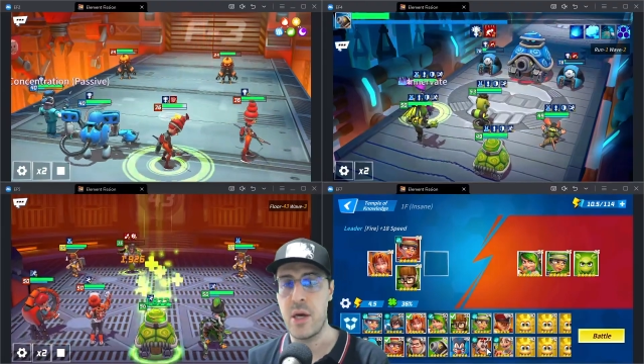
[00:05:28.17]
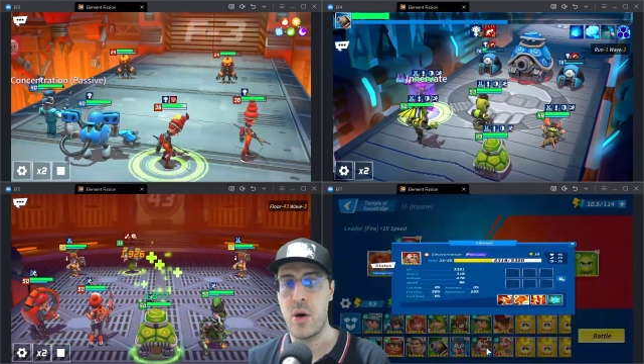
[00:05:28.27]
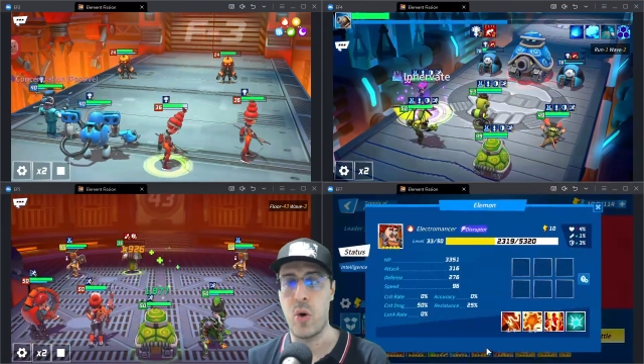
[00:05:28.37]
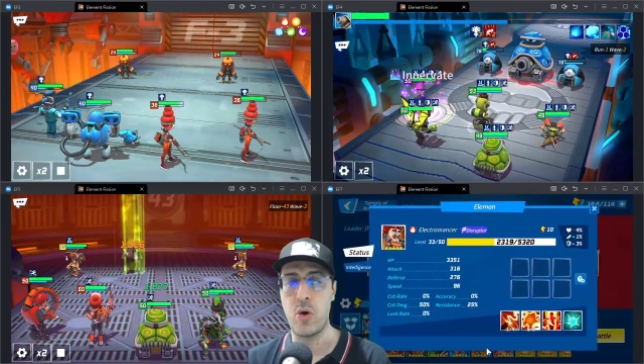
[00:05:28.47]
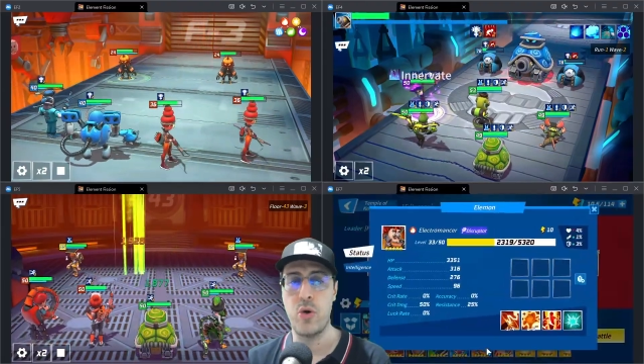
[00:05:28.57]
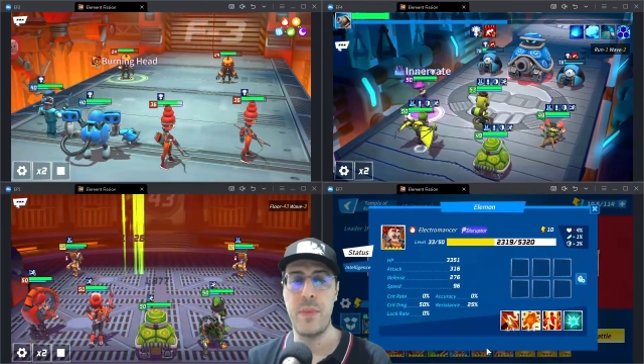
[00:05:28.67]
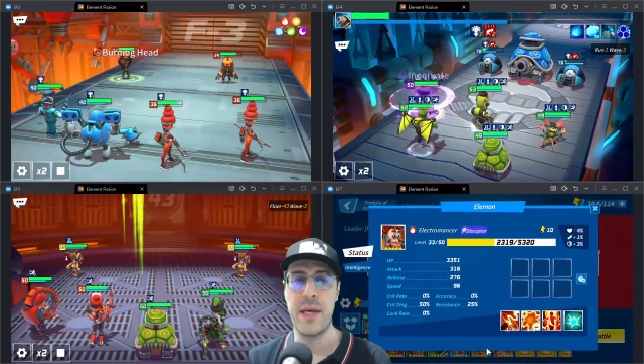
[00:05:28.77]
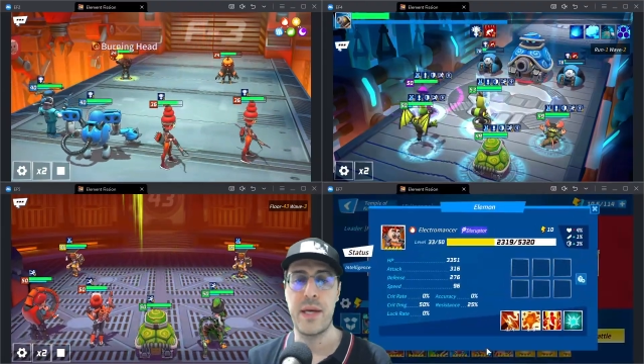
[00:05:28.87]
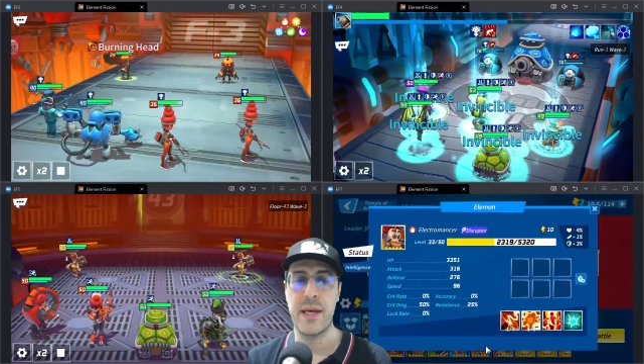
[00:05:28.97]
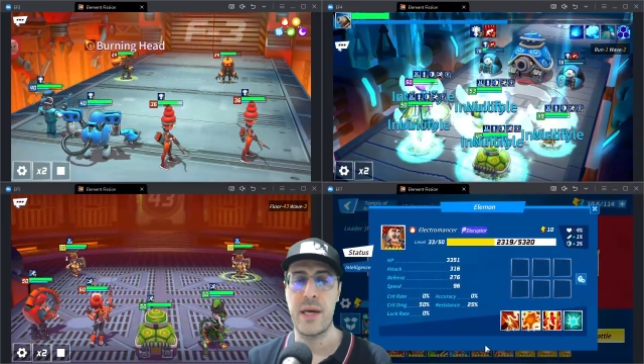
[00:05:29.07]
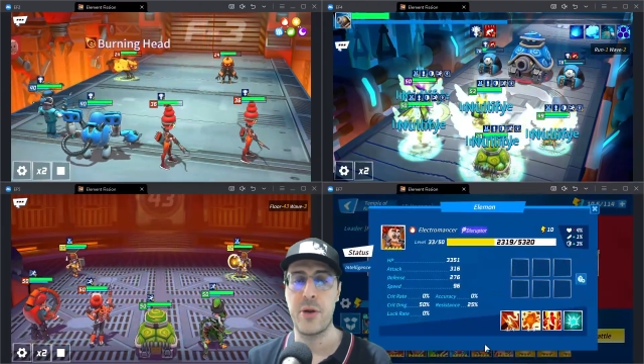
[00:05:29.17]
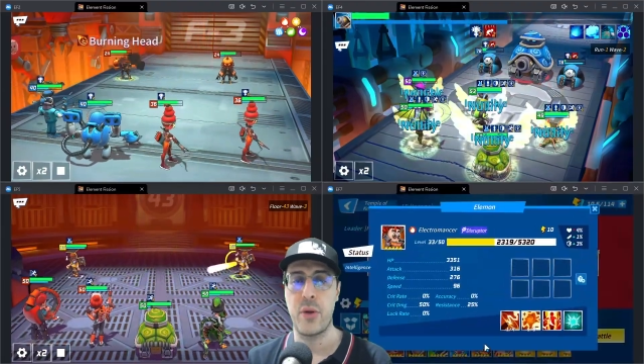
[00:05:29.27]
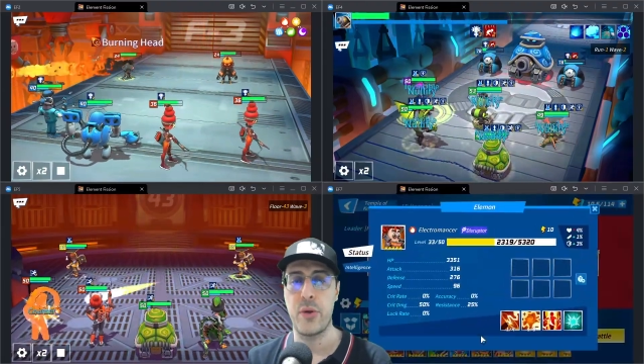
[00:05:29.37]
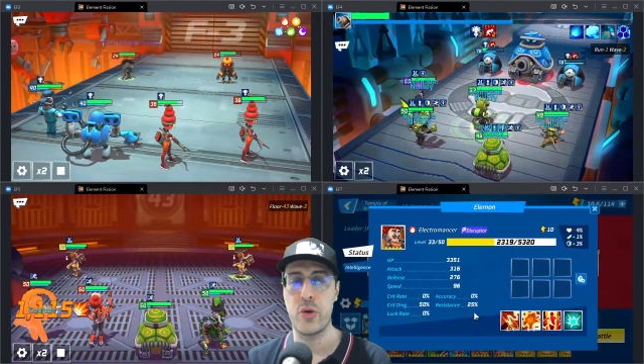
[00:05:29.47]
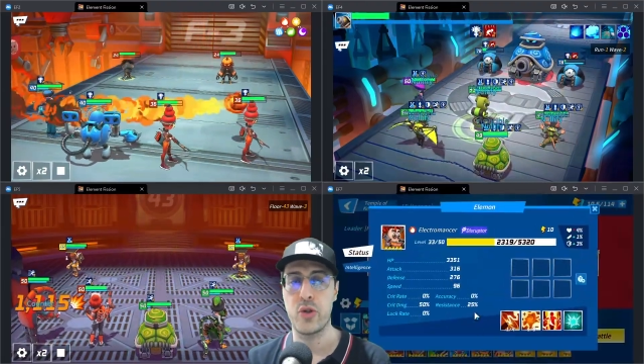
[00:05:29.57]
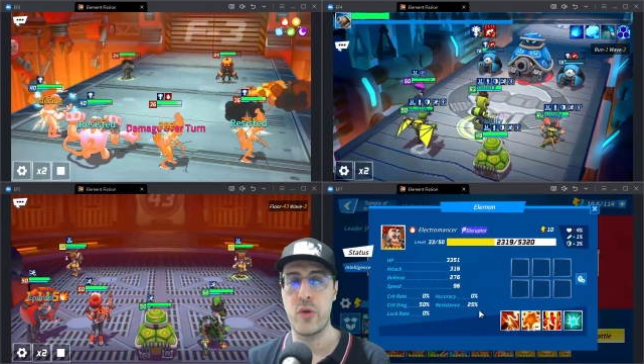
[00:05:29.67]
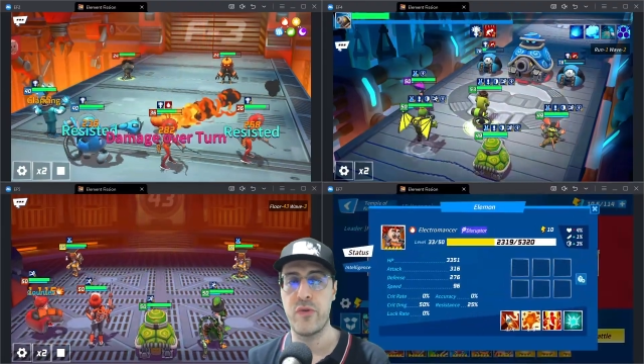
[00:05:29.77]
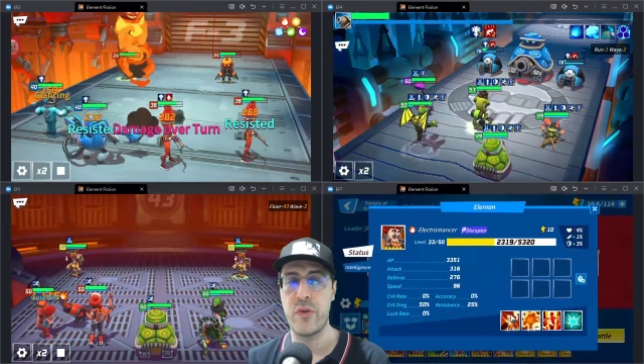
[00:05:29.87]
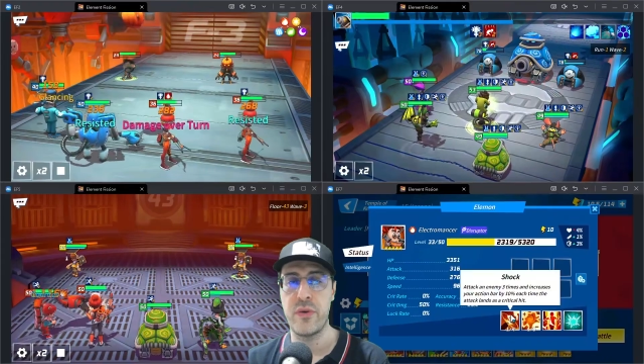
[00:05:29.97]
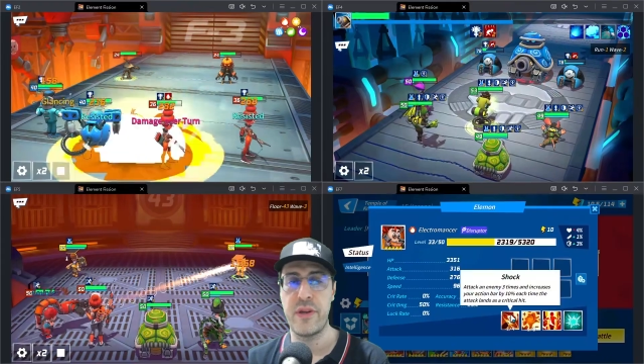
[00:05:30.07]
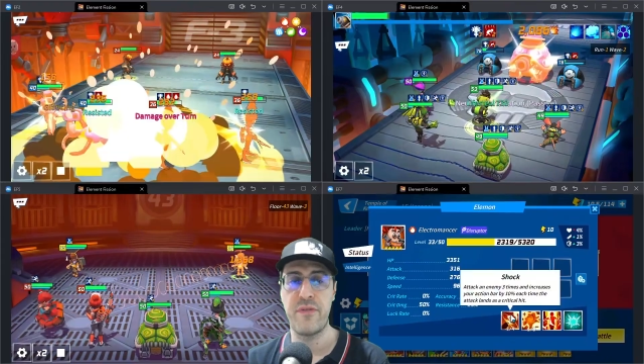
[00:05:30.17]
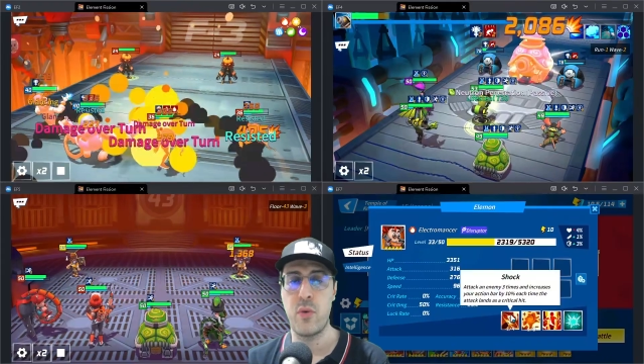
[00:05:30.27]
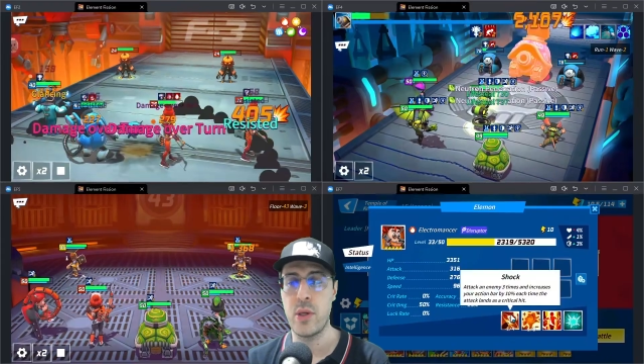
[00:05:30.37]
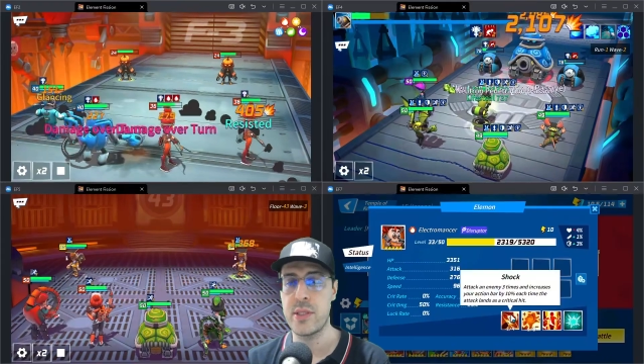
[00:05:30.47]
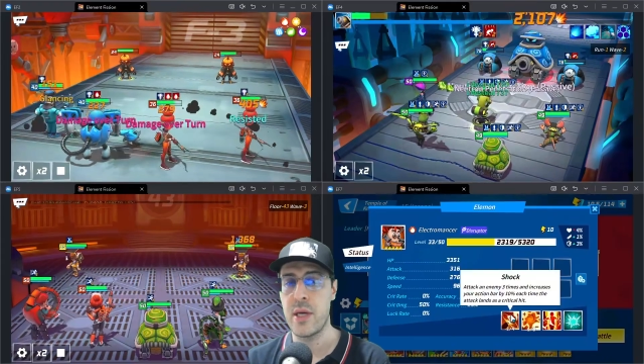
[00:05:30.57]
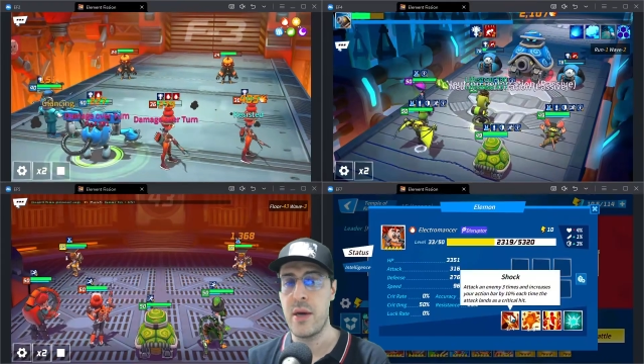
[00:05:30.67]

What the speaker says: or you make an account on their server, different ones,